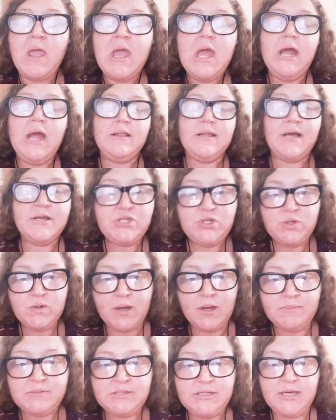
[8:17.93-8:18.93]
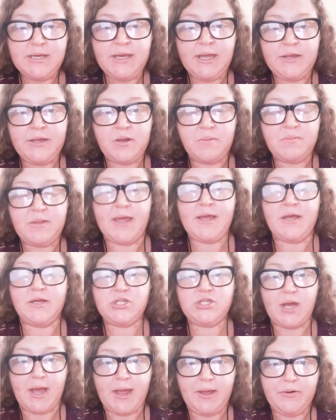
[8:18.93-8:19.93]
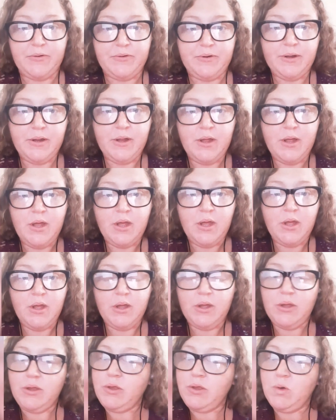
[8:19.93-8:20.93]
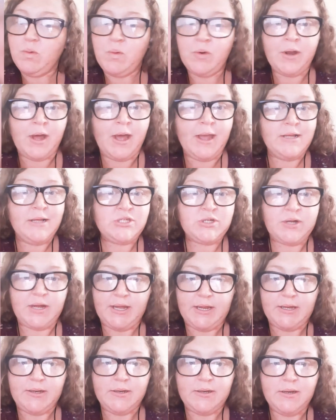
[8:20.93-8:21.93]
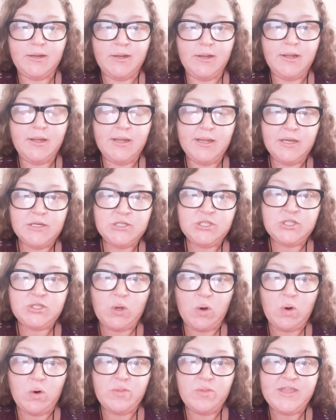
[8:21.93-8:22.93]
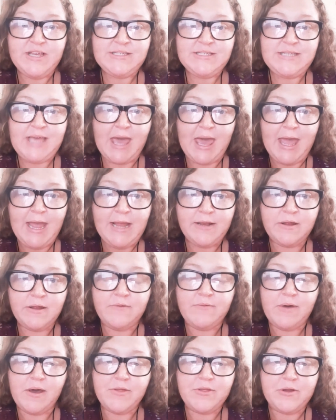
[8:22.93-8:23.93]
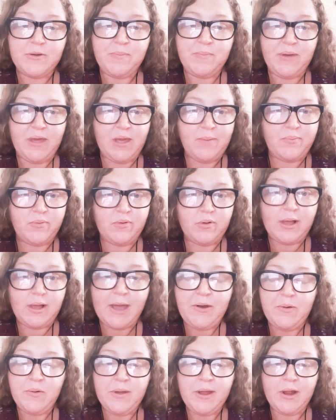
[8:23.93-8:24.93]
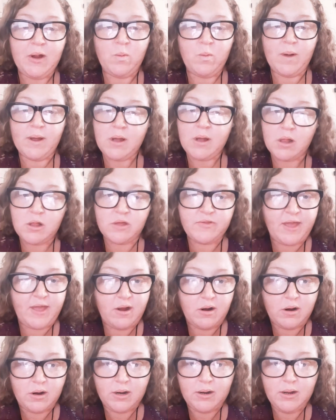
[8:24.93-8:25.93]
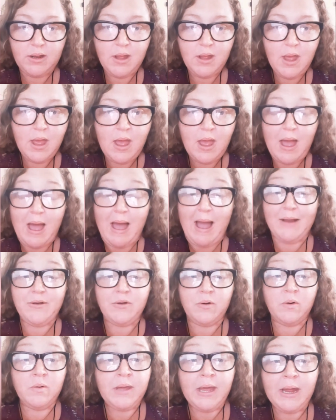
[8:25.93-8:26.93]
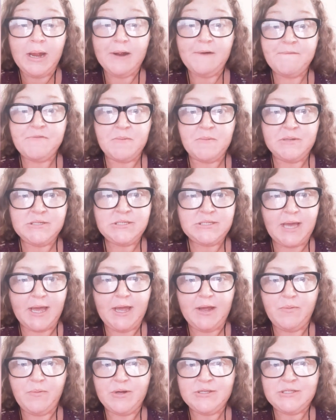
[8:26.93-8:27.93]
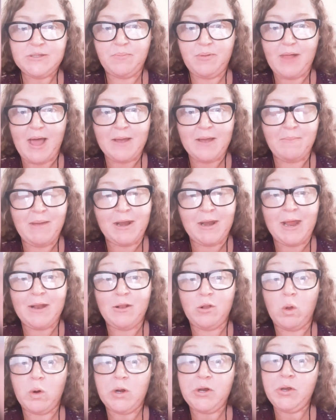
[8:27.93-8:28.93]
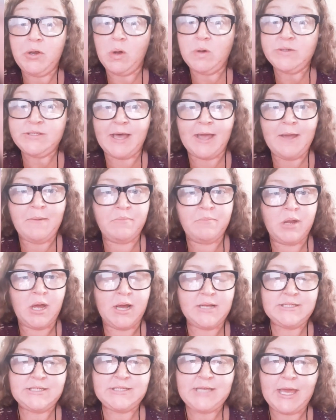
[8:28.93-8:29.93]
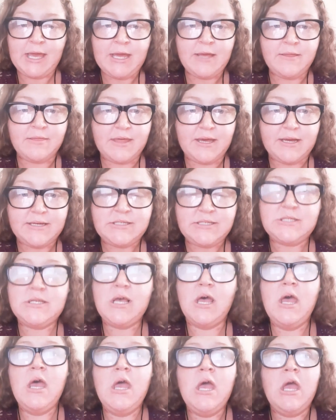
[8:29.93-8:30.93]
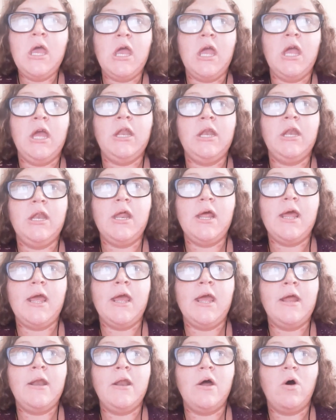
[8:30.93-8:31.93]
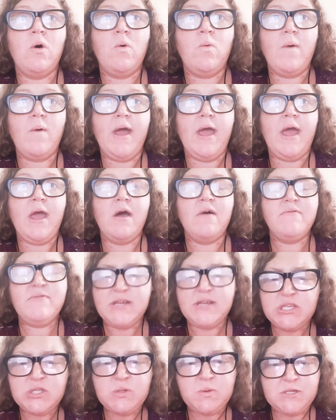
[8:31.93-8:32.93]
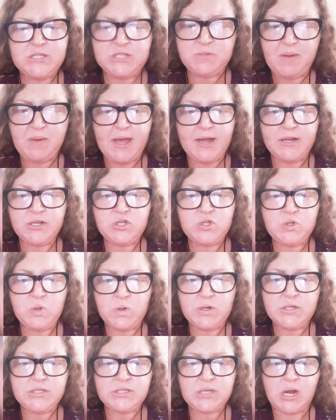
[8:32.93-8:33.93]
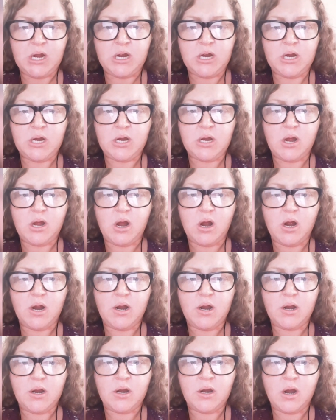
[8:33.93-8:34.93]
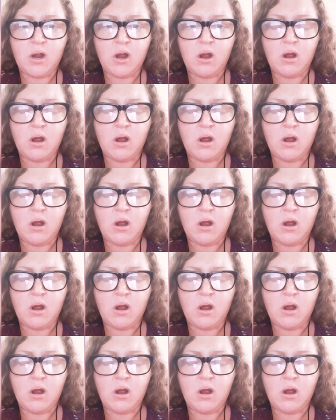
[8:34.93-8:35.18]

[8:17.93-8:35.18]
unless you come to the kingdom like a child, you will not enter in. So this hate of other people, I don't care what color they are. I don't care if the Messiah was a black man. And Lord knows I am not saying this in a way of disrespect towards our